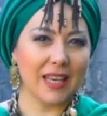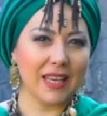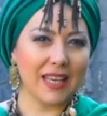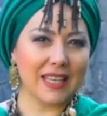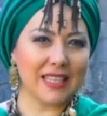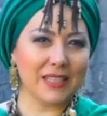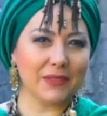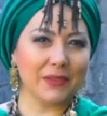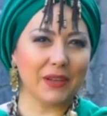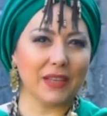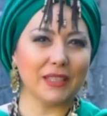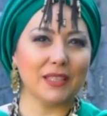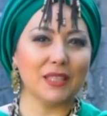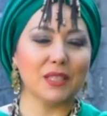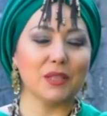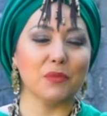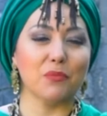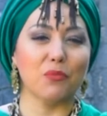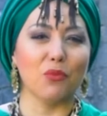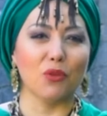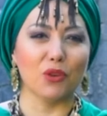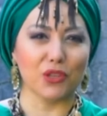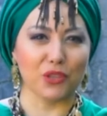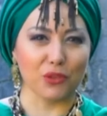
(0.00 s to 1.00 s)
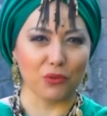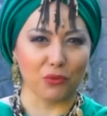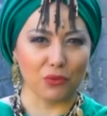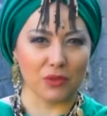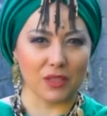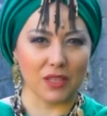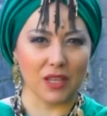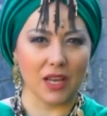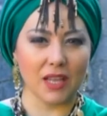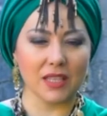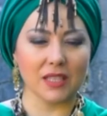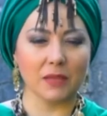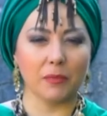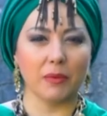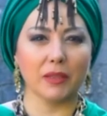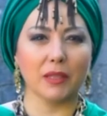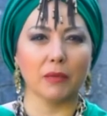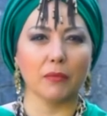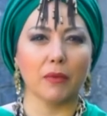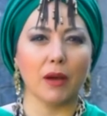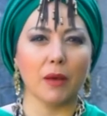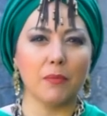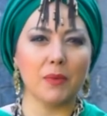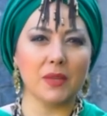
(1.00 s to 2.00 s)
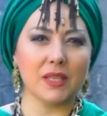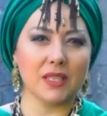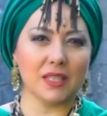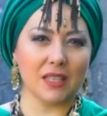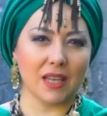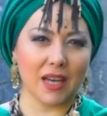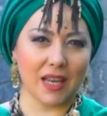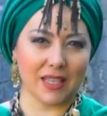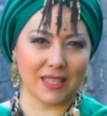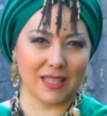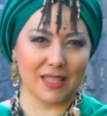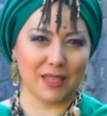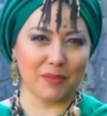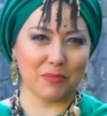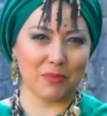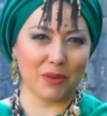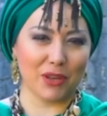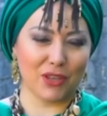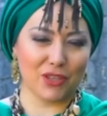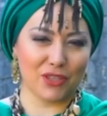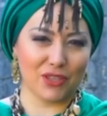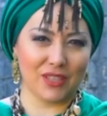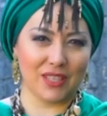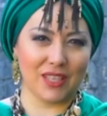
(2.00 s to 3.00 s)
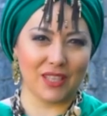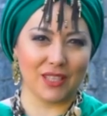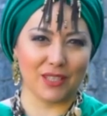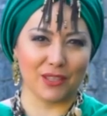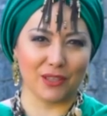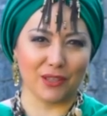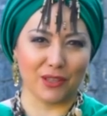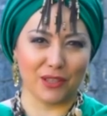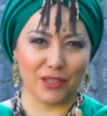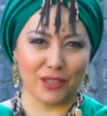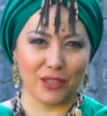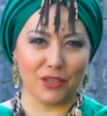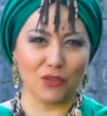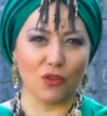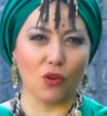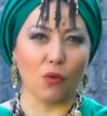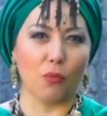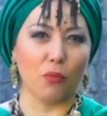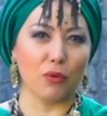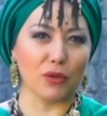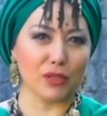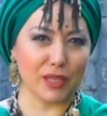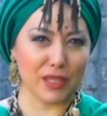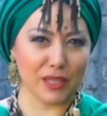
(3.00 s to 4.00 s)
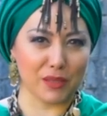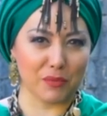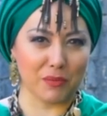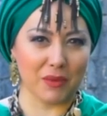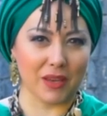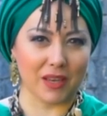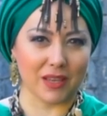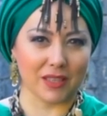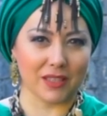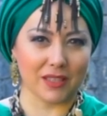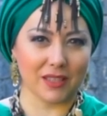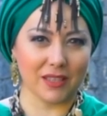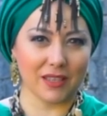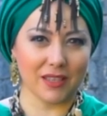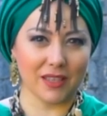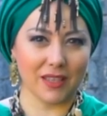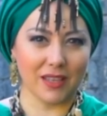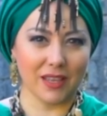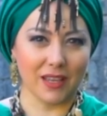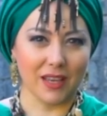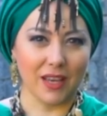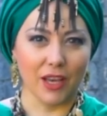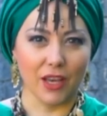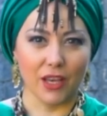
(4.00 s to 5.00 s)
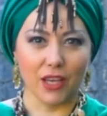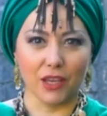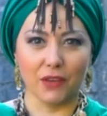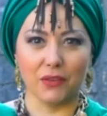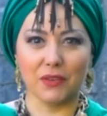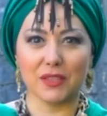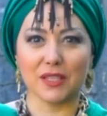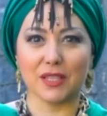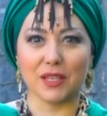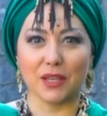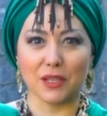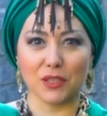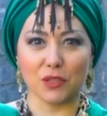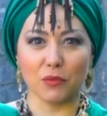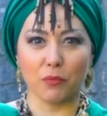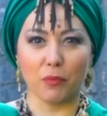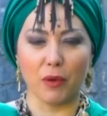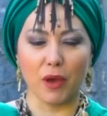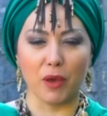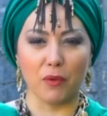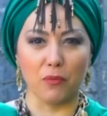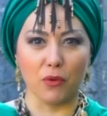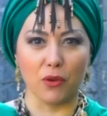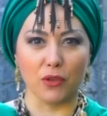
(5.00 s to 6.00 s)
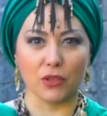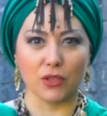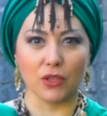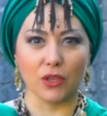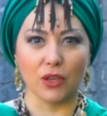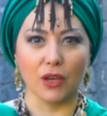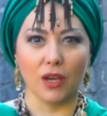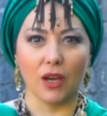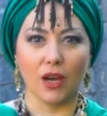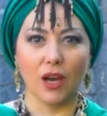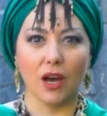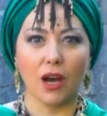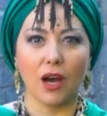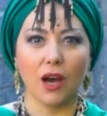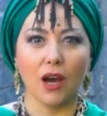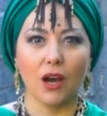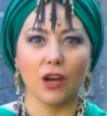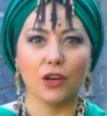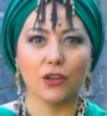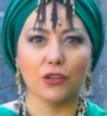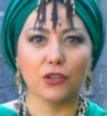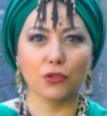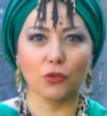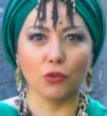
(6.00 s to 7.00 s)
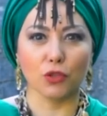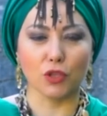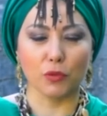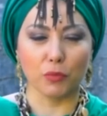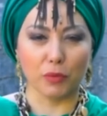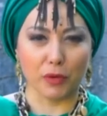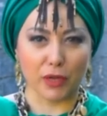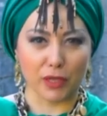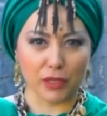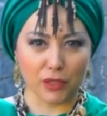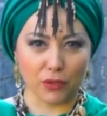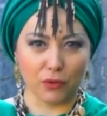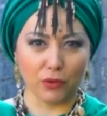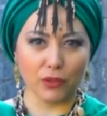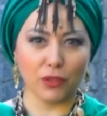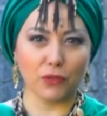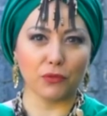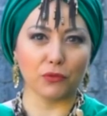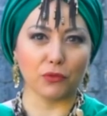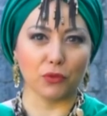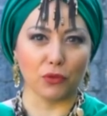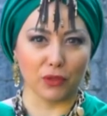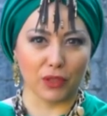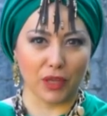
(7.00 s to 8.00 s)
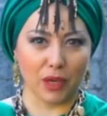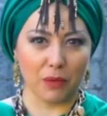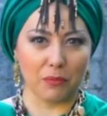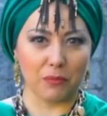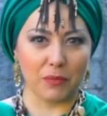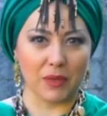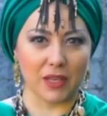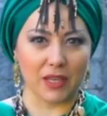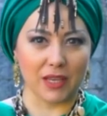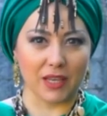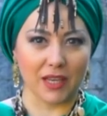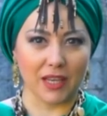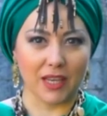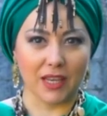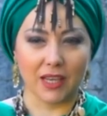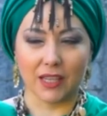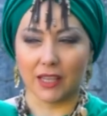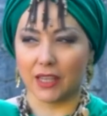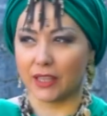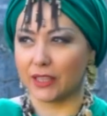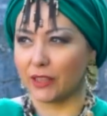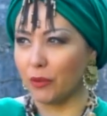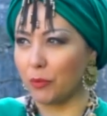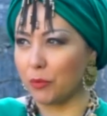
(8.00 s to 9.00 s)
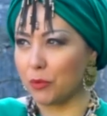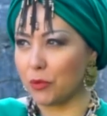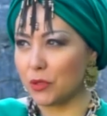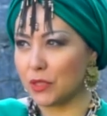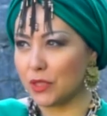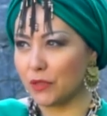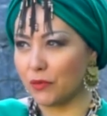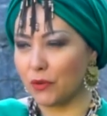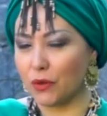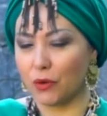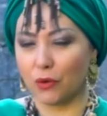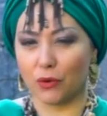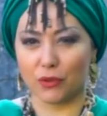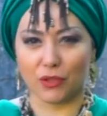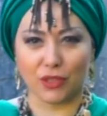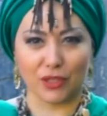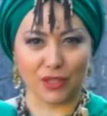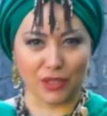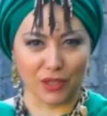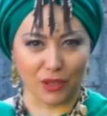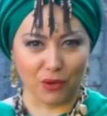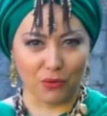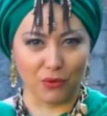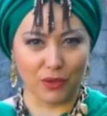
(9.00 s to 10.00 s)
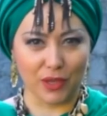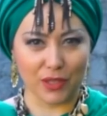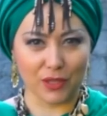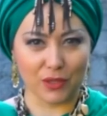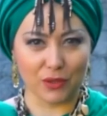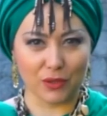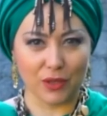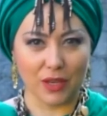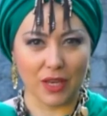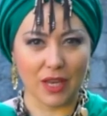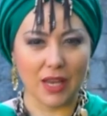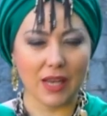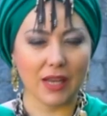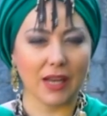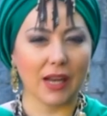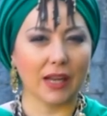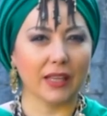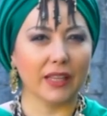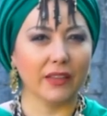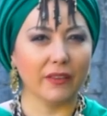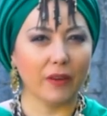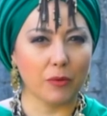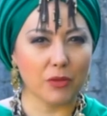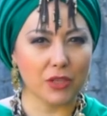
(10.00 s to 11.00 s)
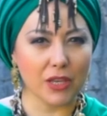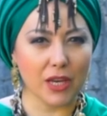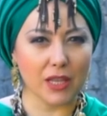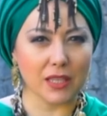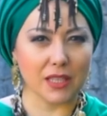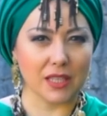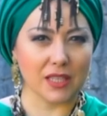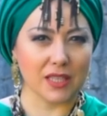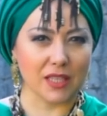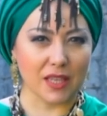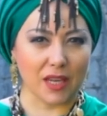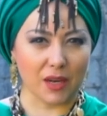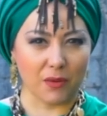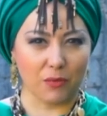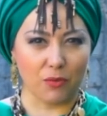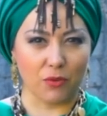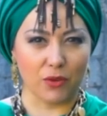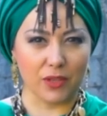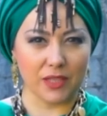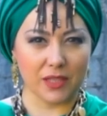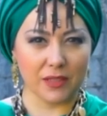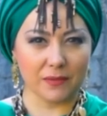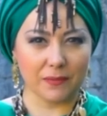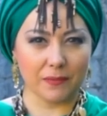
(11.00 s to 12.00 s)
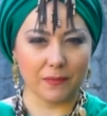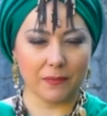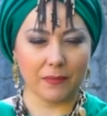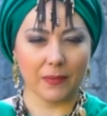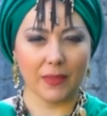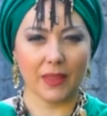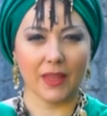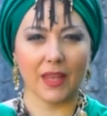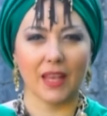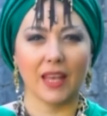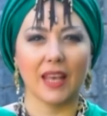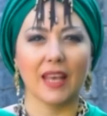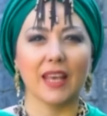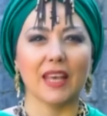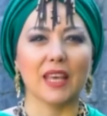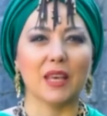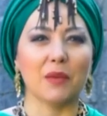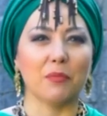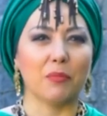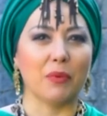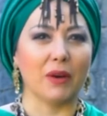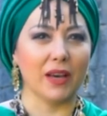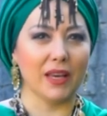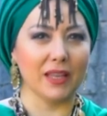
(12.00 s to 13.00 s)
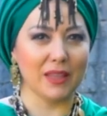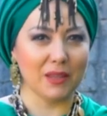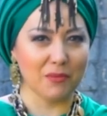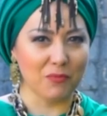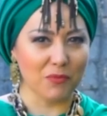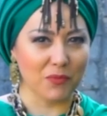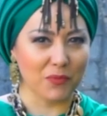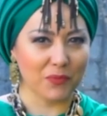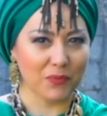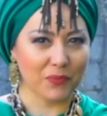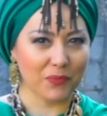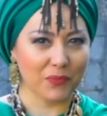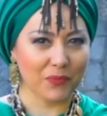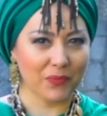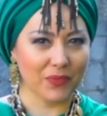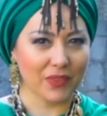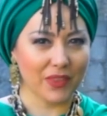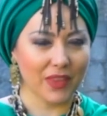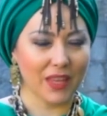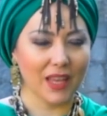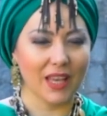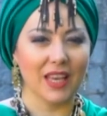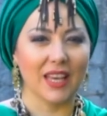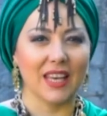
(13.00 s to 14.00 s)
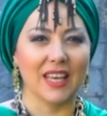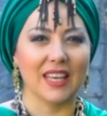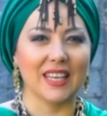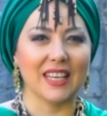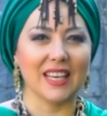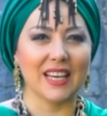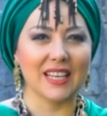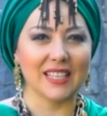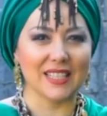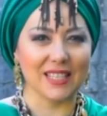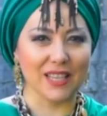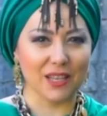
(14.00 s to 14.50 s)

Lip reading: If you want to know more about this, be sure to read the book, After Death. You will immediately understand what is happening in the subtle world when you just go out on the street or when you